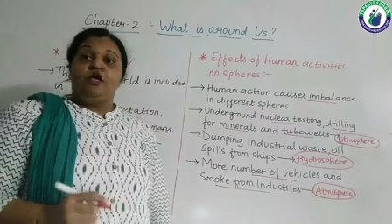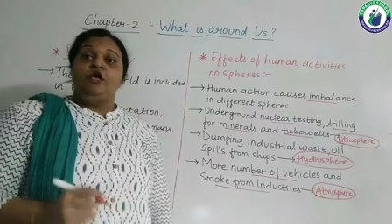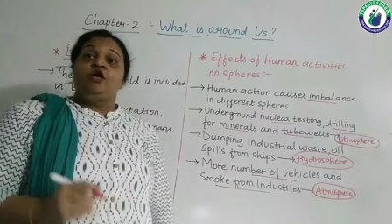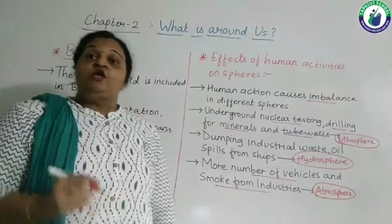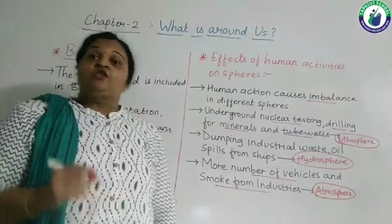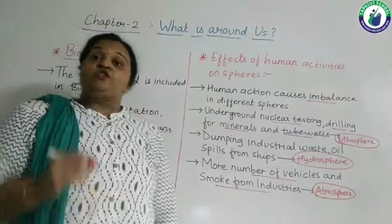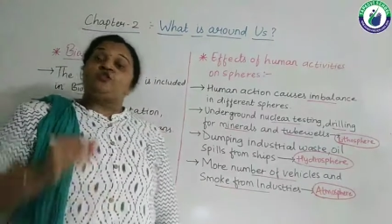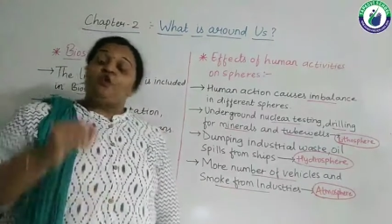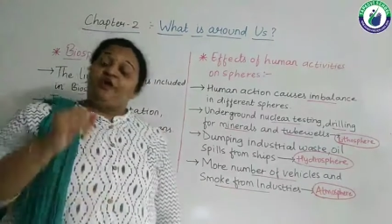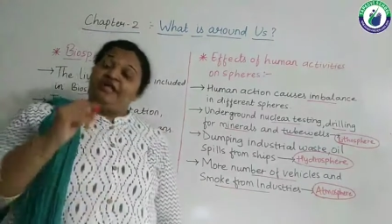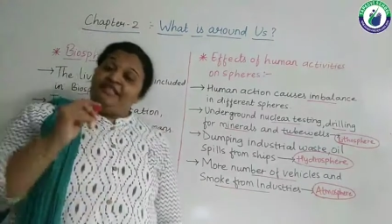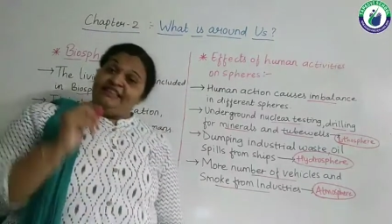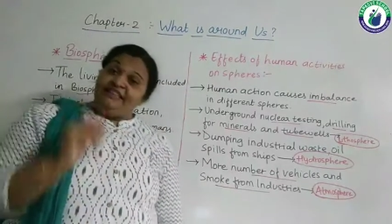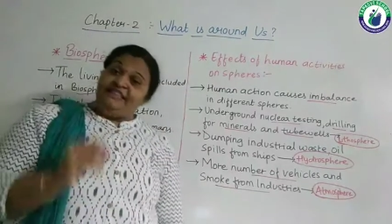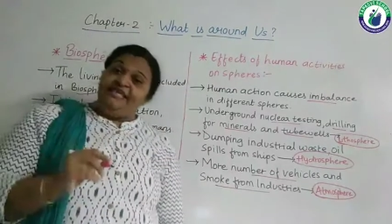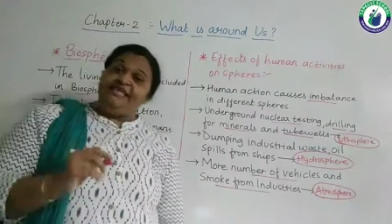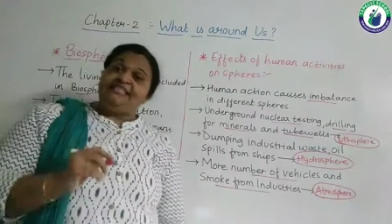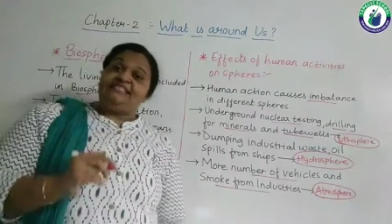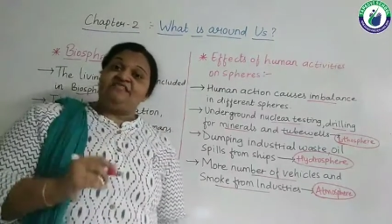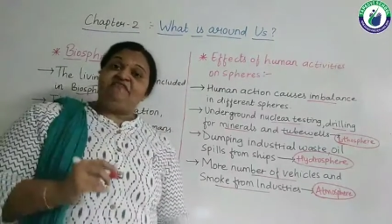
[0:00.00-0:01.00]
So in
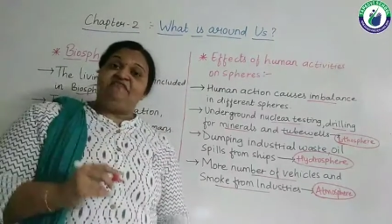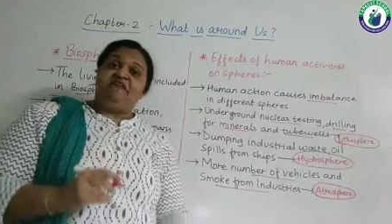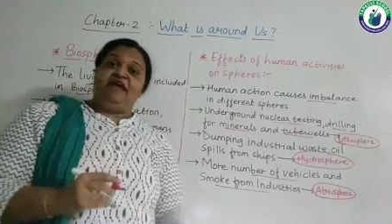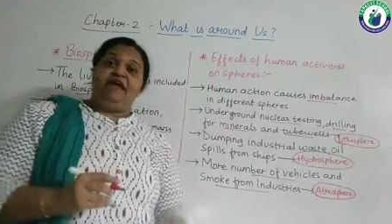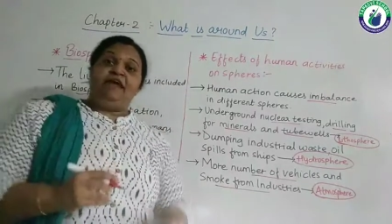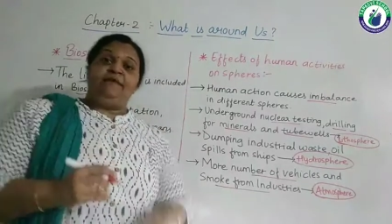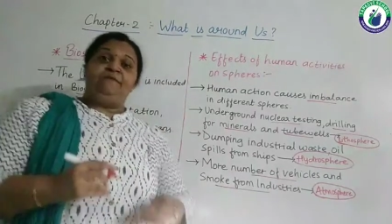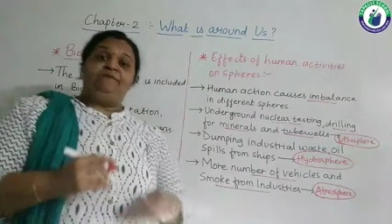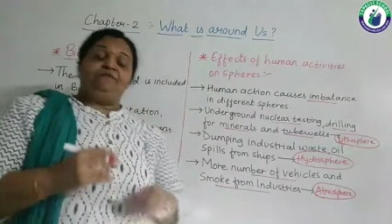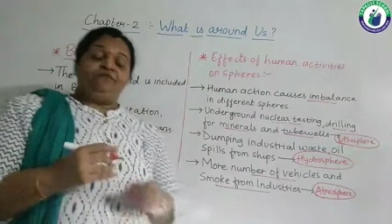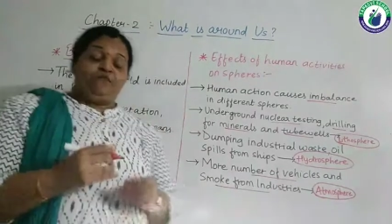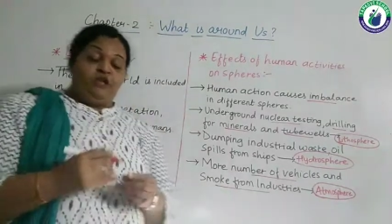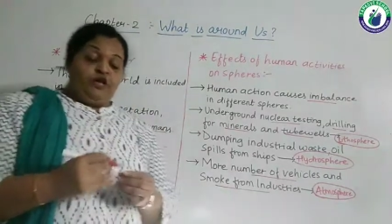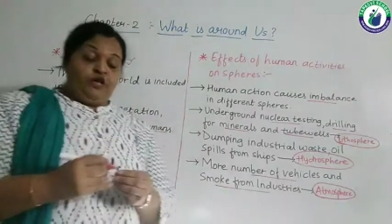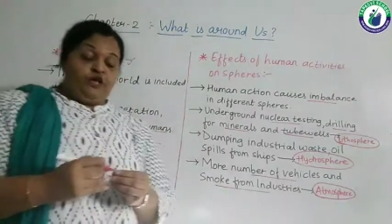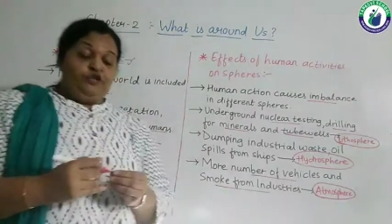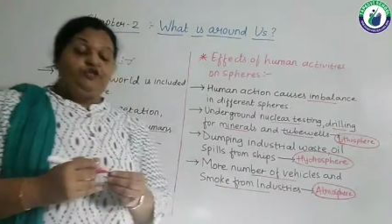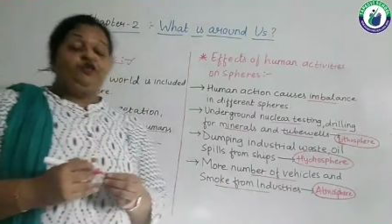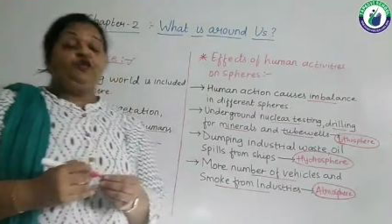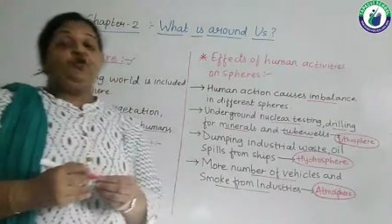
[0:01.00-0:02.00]
this way,
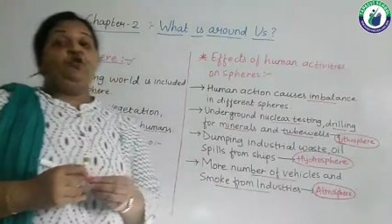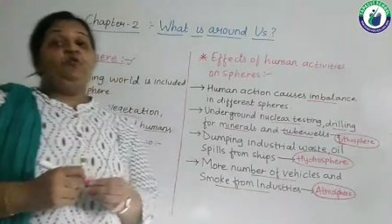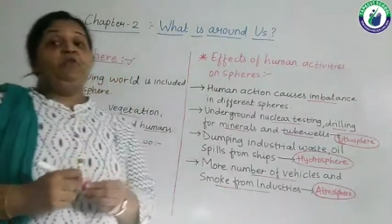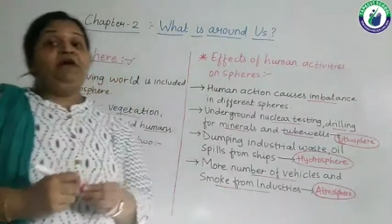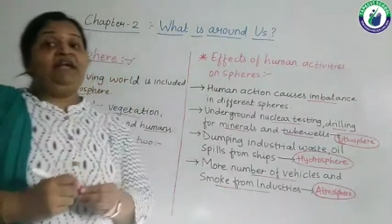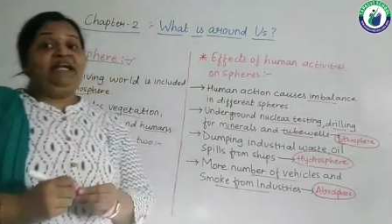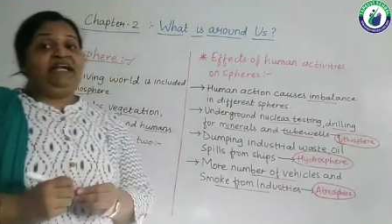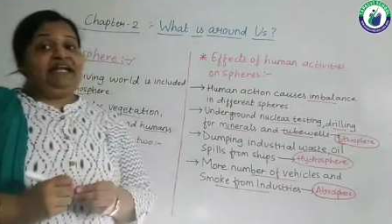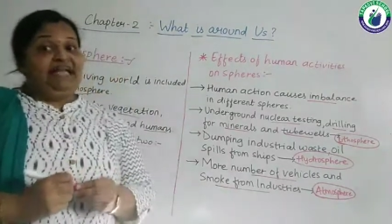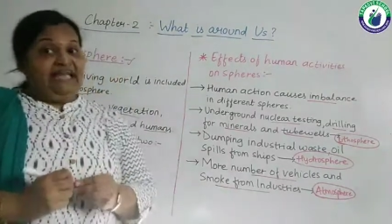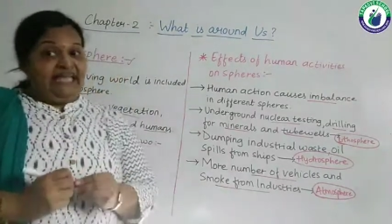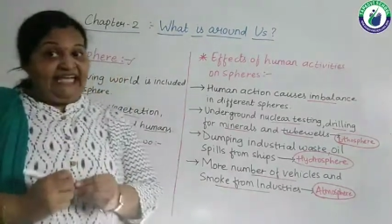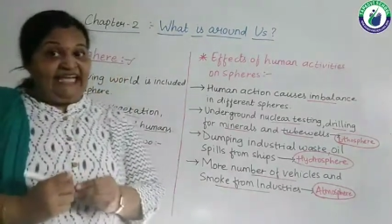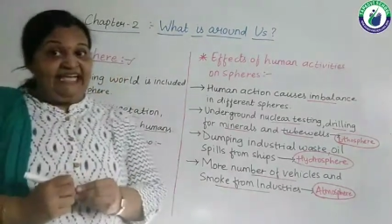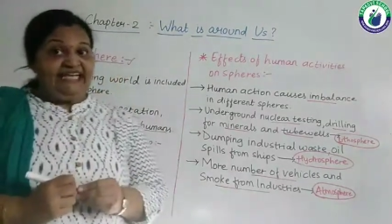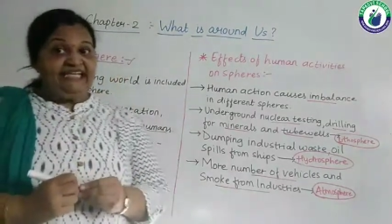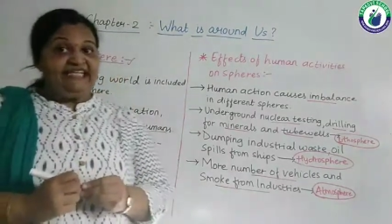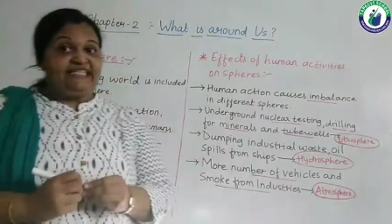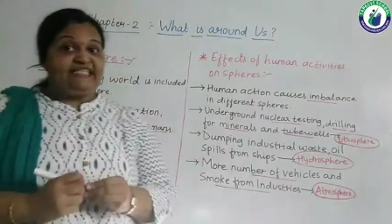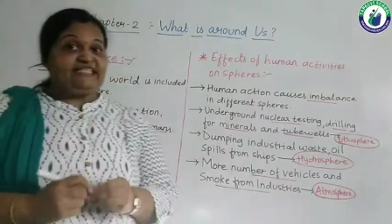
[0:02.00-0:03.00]
human
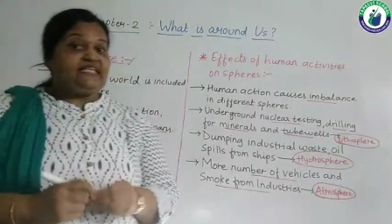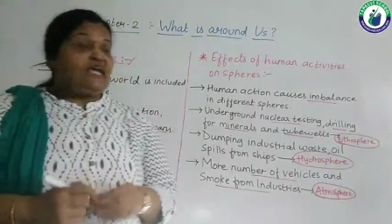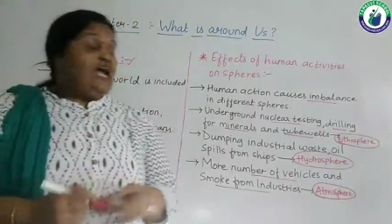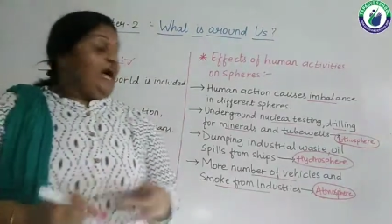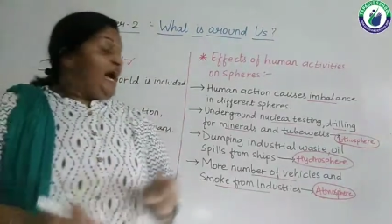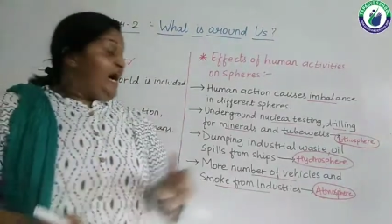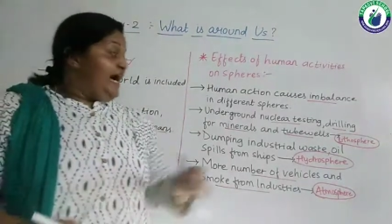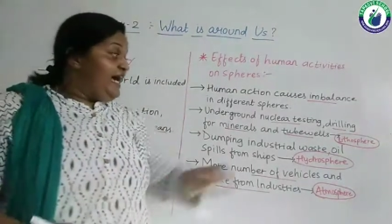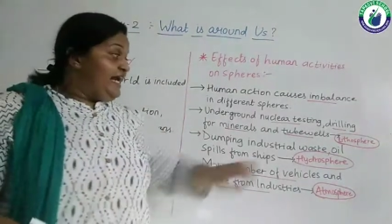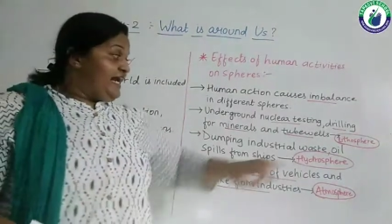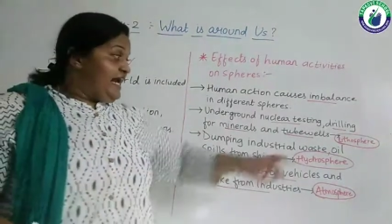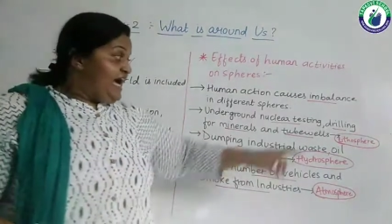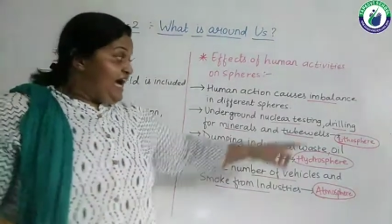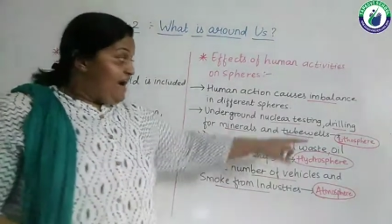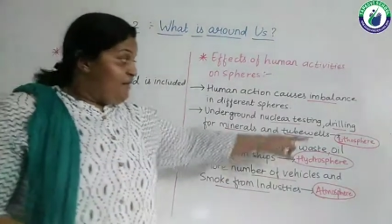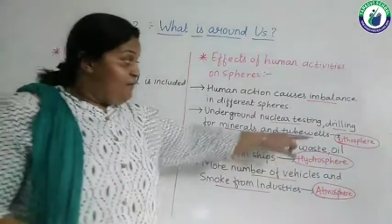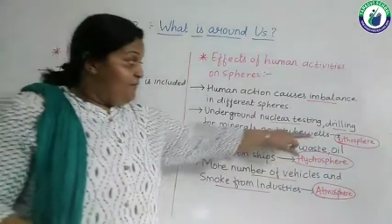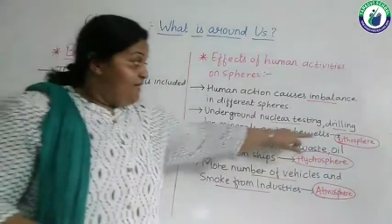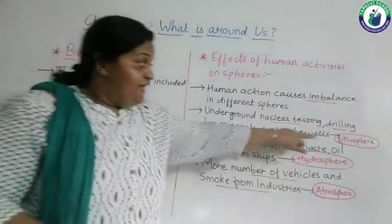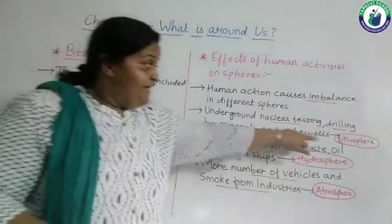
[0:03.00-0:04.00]
deeds are
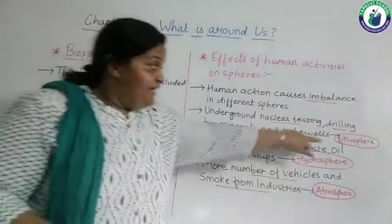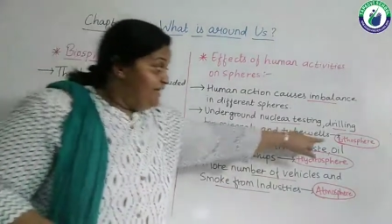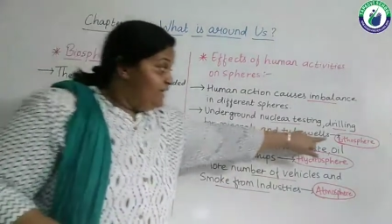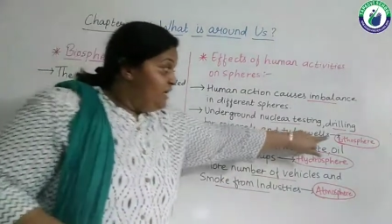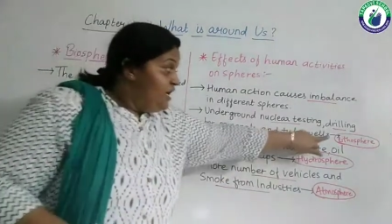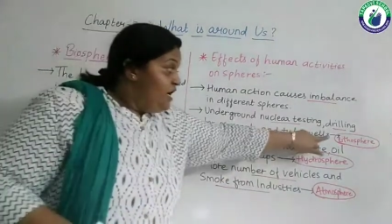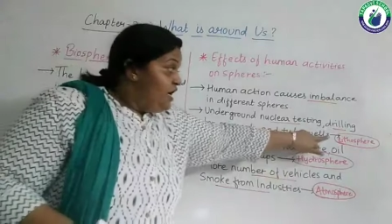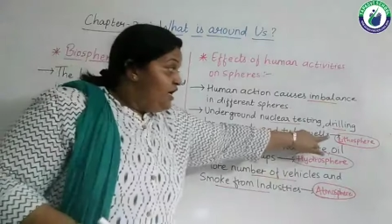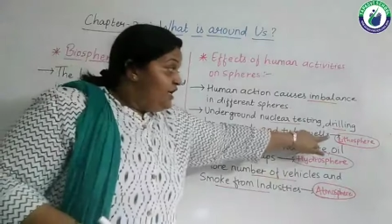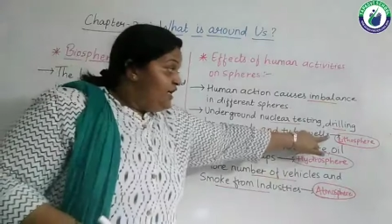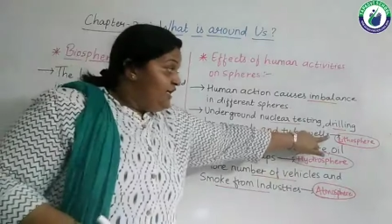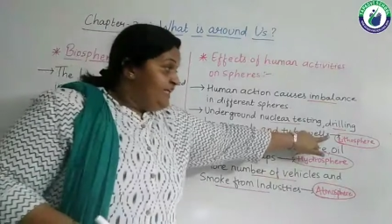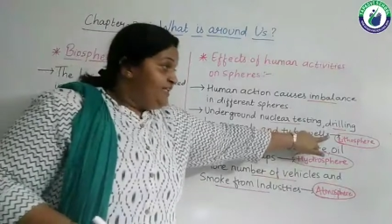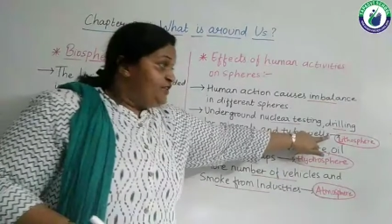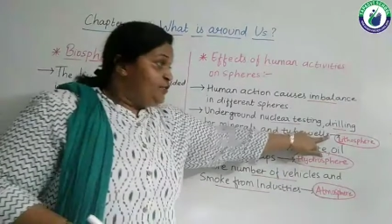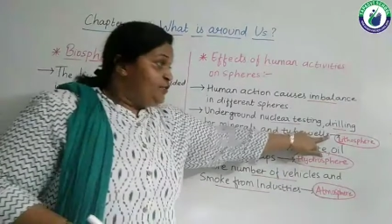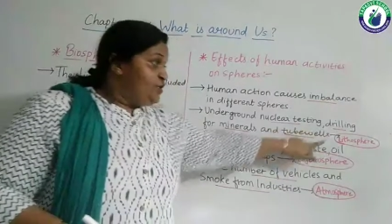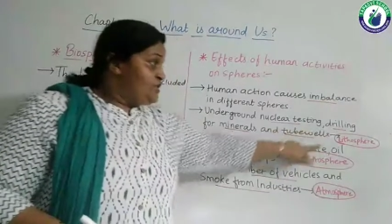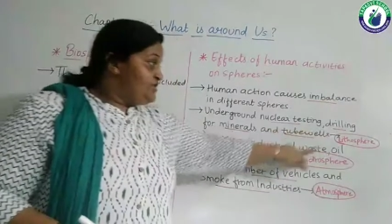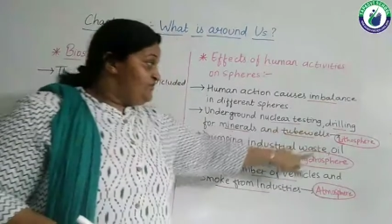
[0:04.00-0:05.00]
harming
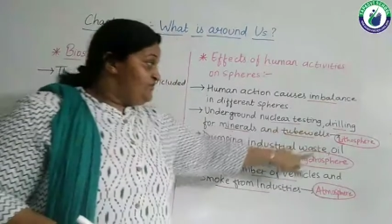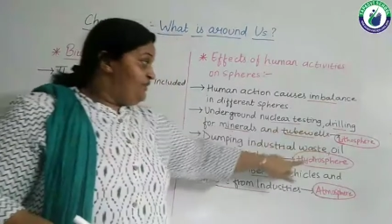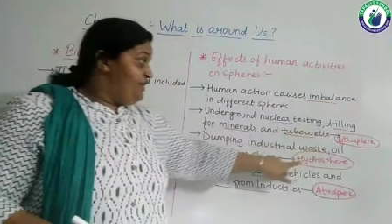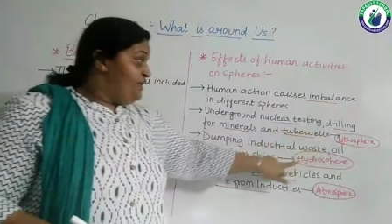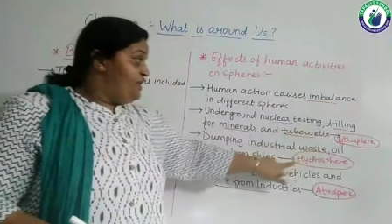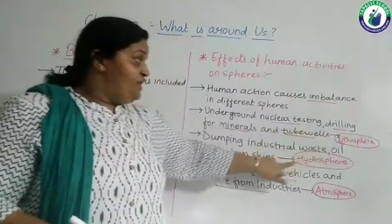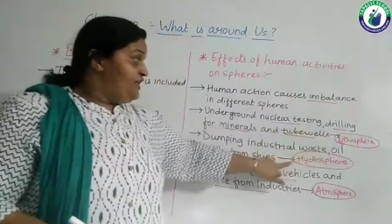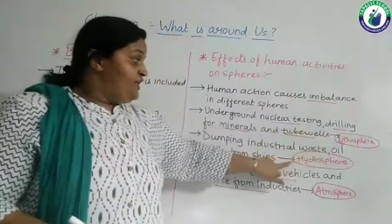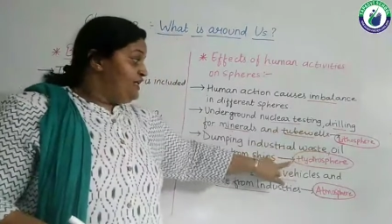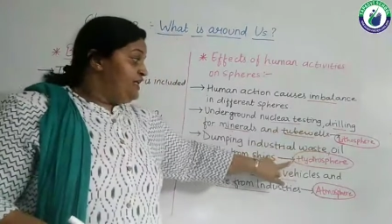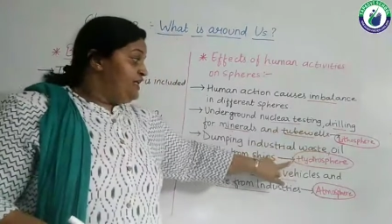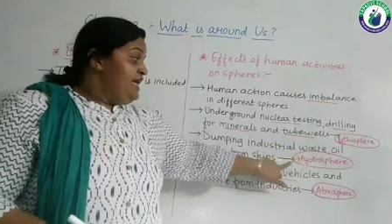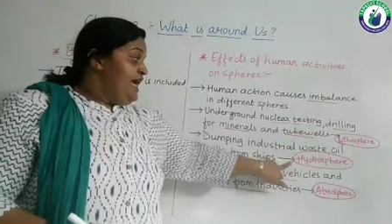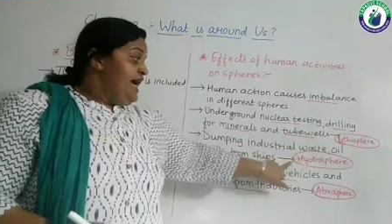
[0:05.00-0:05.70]
lithosphere,